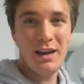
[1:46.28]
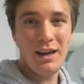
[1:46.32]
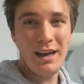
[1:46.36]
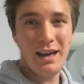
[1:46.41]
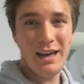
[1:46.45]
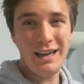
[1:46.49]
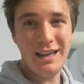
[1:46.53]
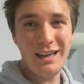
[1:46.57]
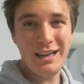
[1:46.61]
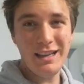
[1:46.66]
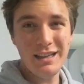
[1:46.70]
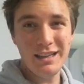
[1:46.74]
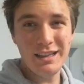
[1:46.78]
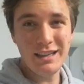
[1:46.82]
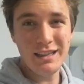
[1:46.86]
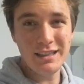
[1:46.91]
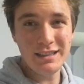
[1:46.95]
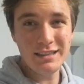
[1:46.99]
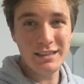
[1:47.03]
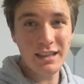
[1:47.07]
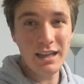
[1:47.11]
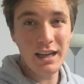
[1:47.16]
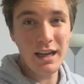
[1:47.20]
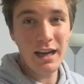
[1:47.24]
Hey
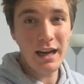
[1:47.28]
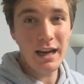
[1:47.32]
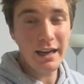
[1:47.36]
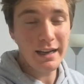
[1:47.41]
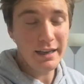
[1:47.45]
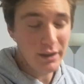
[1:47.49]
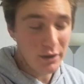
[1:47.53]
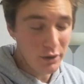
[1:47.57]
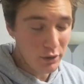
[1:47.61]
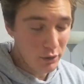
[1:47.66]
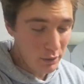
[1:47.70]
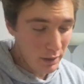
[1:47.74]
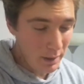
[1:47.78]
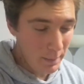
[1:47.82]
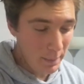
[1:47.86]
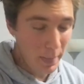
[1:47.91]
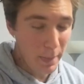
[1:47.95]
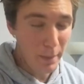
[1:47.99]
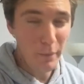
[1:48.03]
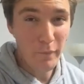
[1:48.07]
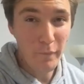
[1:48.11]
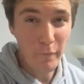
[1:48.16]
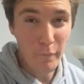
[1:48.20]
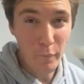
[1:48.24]
guys, I know I'm
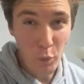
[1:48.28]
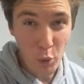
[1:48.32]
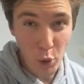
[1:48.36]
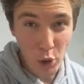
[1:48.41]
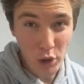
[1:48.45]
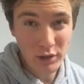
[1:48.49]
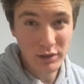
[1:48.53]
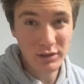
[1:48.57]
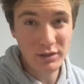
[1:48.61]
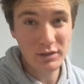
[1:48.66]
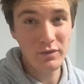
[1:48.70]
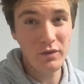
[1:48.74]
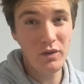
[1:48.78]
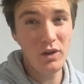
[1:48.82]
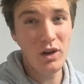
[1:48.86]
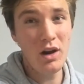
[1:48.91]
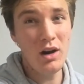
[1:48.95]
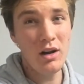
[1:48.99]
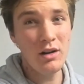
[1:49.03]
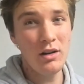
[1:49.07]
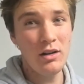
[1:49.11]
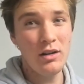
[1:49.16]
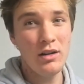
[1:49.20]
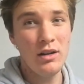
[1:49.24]
the worst
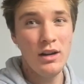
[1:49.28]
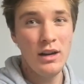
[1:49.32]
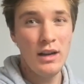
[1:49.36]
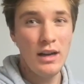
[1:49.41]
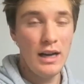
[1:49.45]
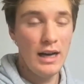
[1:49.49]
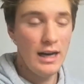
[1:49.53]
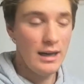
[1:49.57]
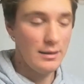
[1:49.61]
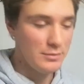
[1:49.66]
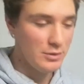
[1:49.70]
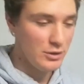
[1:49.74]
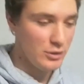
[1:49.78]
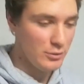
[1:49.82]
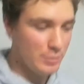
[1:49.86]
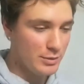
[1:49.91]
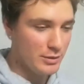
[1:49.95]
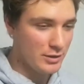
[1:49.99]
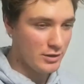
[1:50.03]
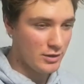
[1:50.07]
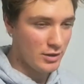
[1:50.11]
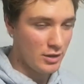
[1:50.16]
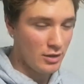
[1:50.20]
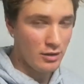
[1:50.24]
vlogger. I'm super
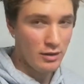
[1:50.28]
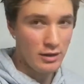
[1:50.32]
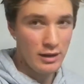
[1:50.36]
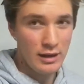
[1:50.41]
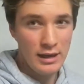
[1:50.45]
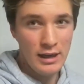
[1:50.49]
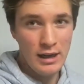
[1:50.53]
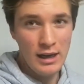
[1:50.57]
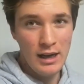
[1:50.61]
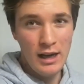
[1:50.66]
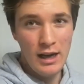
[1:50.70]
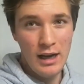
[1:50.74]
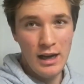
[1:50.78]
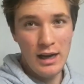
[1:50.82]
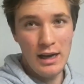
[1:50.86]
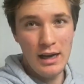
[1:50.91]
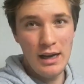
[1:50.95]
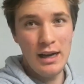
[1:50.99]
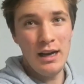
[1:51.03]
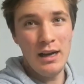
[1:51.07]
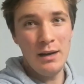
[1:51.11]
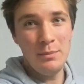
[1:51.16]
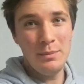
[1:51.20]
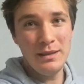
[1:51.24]
sorry.
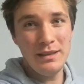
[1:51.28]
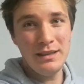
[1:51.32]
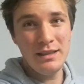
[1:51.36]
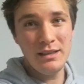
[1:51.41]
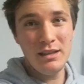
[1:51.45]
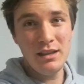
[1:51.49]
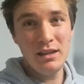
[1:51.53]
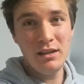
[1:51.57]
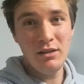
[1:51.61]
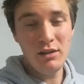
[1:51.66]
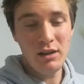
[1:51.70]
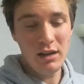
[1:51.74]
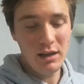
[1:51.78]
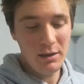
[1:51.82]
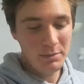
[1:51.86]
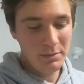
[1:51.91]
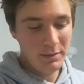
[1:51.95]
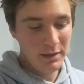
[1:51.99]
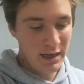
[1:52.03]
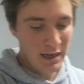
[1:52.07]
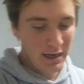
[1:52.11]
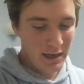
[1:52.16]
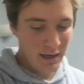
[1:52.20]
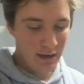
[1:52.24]
But this is a little
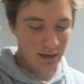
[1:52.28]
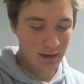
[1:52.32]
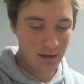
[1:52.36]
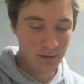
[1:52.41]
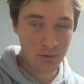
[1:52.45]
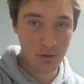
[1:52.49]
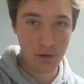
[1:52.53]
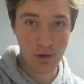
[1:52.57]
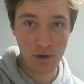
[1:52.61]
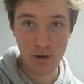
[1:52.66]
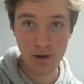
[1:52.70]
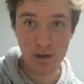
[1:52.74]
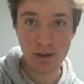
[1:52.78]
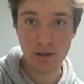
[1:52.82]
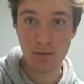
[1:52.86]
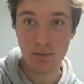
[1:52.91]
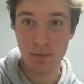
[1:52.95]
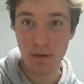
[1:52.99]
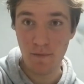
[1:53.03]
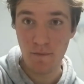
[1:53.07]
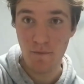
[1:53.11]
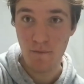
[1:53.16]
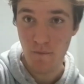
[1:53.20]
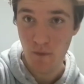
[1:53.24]
update. Recording
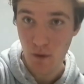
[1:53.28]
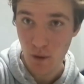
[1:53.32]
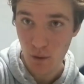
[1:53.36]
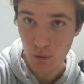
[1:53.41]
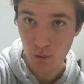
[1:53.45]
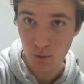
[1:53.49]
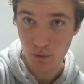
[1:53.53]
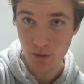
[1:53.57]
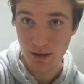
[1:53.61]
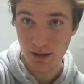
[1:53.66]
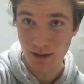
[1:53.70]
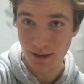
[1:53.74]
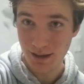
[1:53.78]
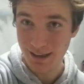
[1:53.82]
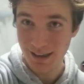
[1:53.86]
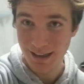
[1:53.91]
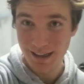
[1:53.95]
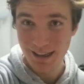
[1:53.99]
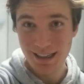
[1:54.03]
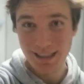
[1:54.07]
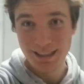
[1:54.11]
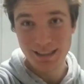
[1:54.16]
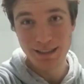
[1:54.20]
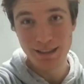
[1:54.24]
is on my phone,
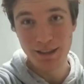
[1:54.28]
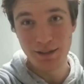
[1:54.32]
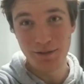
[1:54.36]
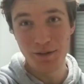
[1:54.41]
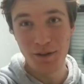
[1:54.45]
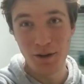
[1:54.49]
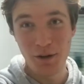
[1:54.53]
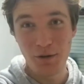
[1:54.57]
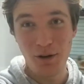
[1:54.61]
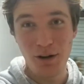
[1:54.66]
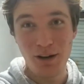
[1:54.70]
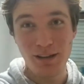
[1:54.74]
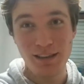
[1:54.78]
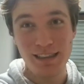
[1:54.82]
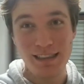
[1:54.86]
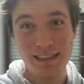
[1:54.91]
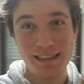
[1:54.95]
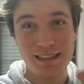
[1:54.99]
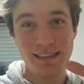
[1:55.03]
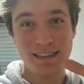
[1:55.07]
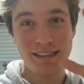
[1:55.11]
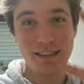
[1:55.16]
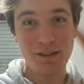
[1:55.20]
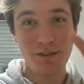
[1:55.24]
so if the
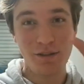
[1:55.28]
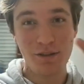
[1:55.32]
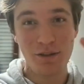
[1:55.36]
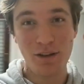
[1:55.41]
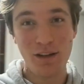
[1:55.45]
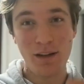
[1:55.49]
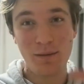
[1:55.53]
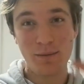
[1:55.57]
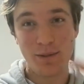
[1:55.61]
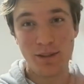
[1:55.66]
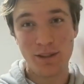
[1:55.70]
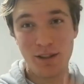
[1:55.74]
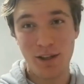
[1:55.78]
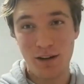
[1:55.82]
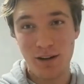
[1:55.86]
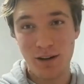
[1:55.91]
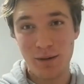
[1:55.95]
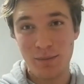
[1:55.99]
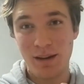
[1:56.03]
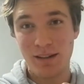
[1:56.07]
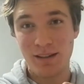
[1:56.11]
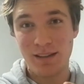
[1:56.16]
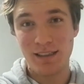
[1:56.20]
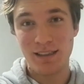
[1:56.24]
quality isn't so good, I'm
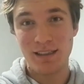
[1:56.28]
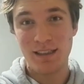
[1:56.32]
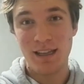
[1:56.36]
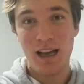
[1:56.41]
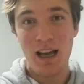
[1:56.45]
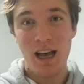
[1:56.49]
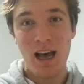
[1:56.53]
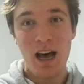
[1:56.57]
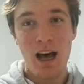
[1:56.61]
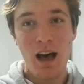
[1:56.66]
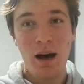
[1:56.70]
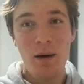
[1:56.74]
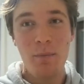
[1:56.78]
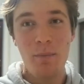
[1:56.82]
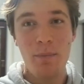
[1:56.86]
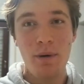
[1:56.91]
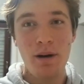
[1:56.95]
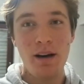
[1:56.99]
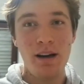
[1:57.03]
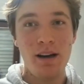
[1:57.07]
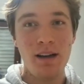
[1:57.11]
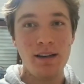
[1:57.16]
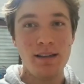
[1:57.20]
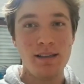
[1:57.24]
sorry about this.
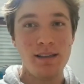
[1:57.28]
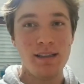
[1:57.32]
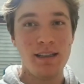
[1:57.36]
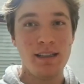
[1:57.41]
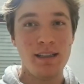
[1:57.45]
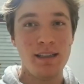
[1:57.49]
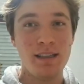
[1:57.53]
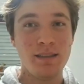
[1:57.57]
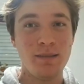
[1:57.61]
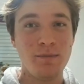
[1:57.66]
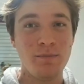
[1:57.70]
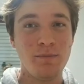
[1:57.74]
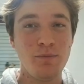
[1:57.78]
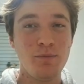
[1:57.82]
But